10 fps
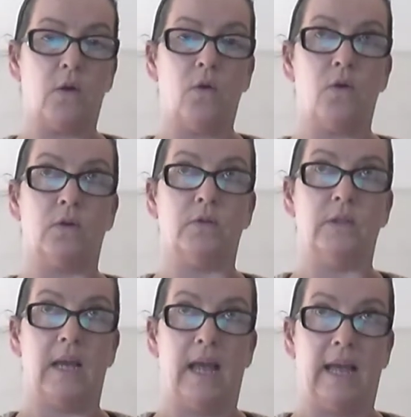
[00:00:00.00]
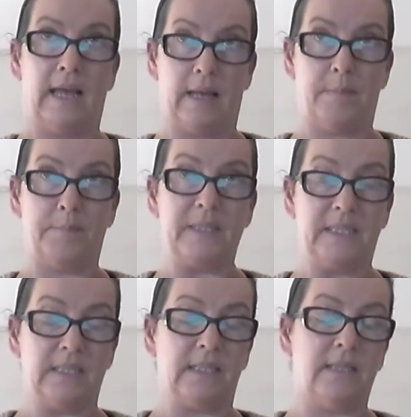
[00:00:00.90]
on
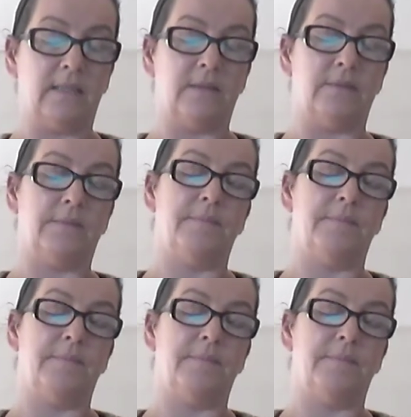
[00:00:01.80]
business